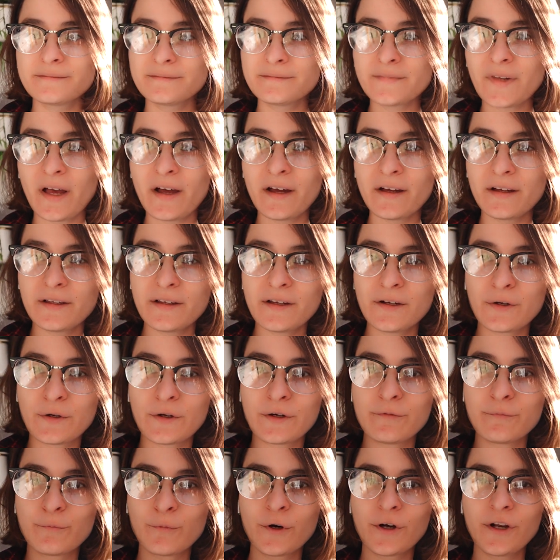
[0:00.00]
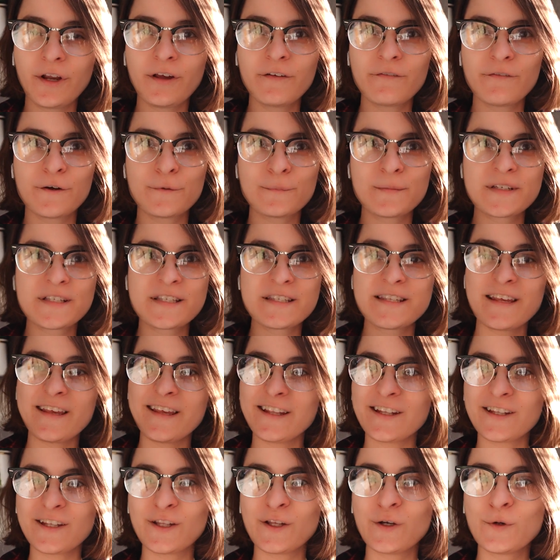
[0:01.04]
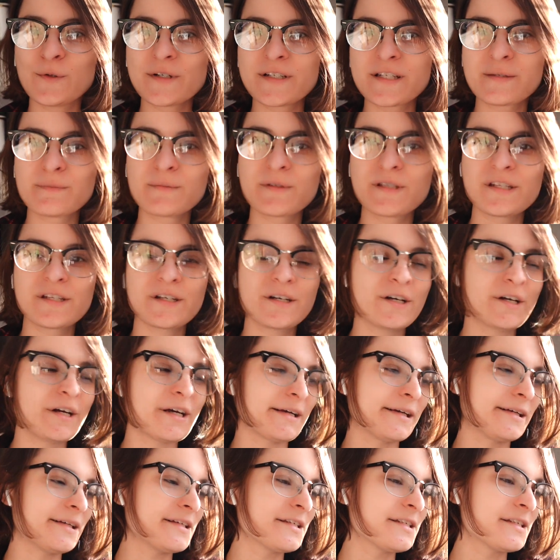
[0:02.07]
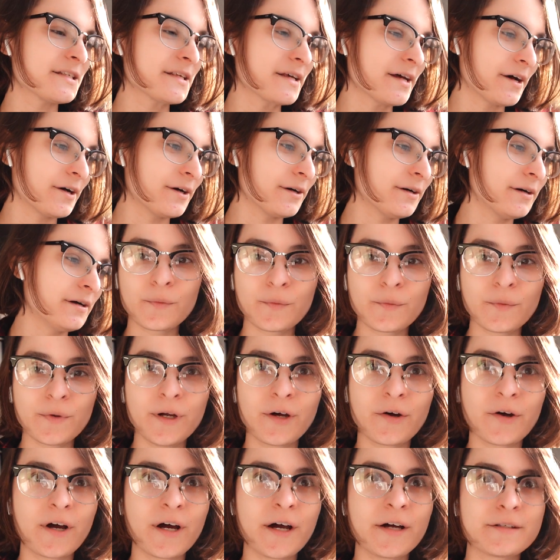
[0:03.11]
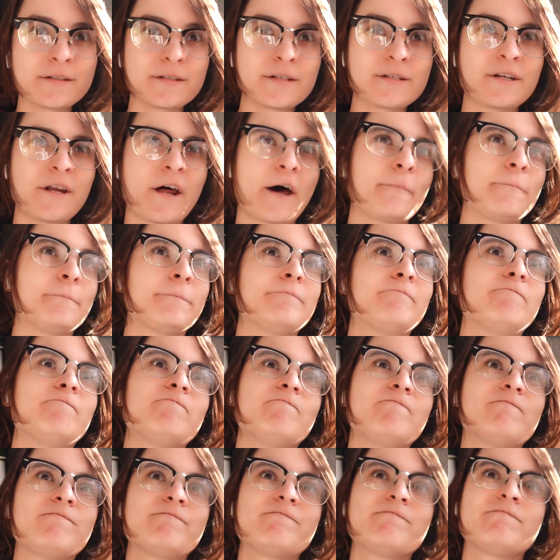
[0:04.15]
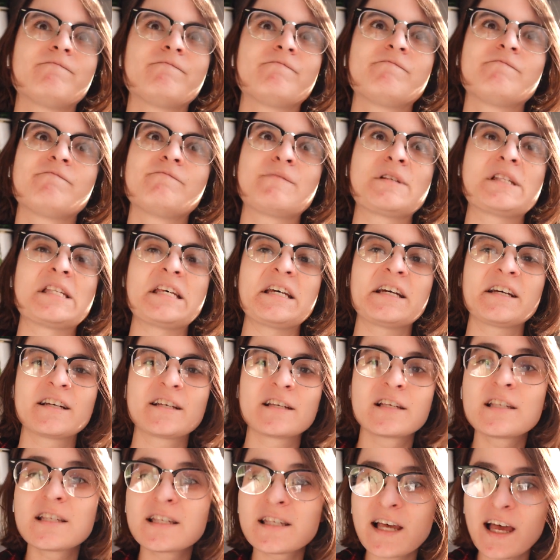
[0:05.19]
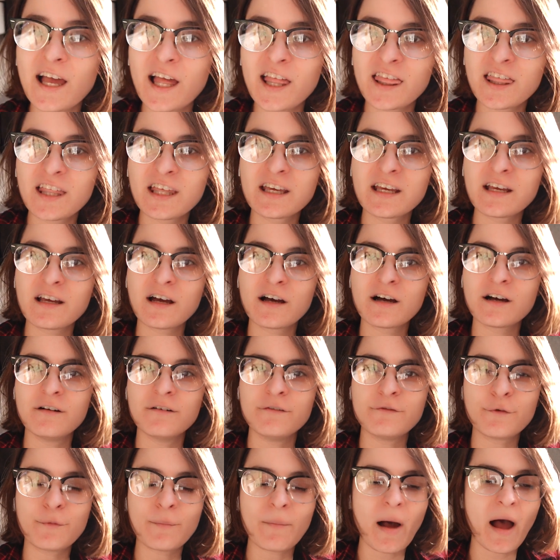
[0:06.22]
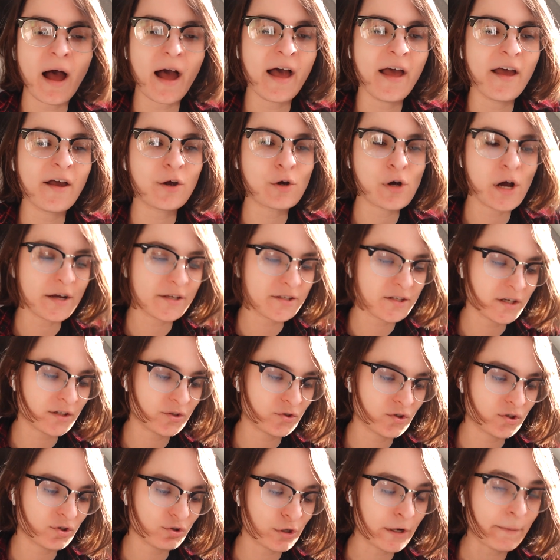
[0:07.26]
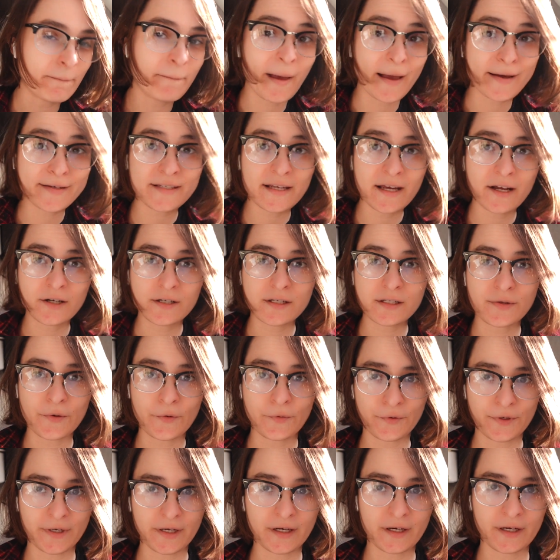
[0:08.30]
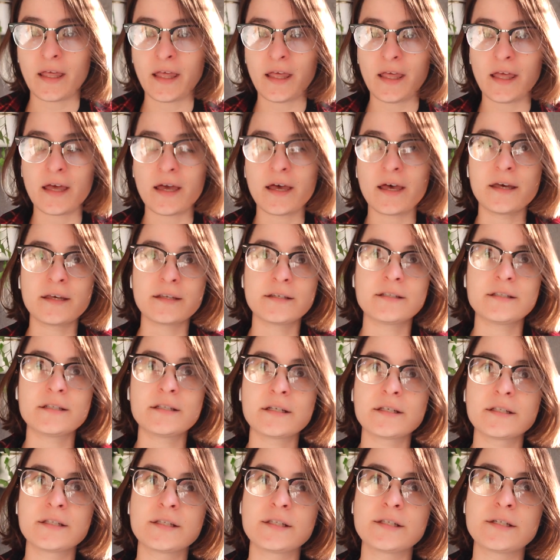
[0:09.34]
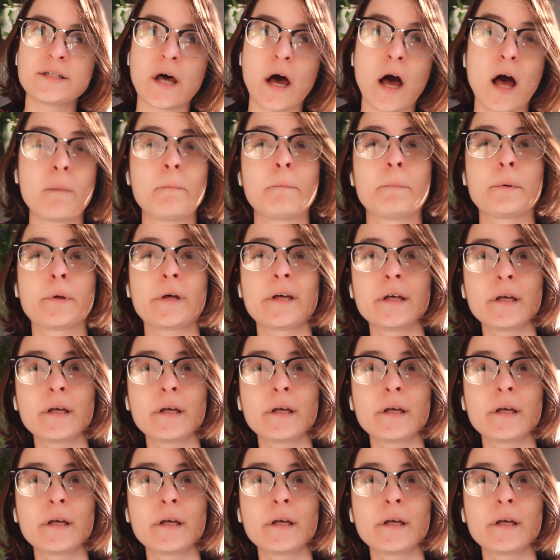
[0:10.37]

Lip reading: Hello, good morning from St. Louis, Missouri. So we are on stop 6, I think, of my cross-country trip back to Arizona and stop